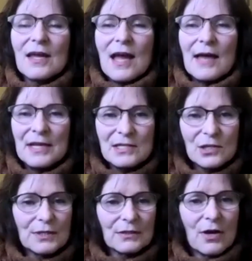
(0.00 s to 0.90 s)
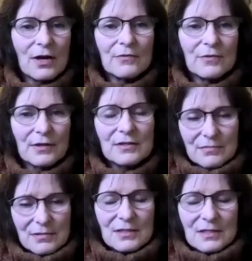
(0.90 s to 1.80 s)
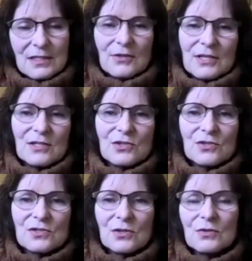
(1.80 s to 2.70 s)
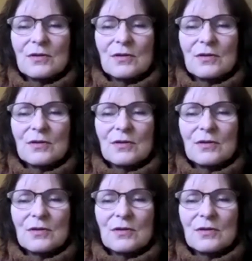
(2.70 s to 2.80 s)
and they deal with a lot of serious issues too.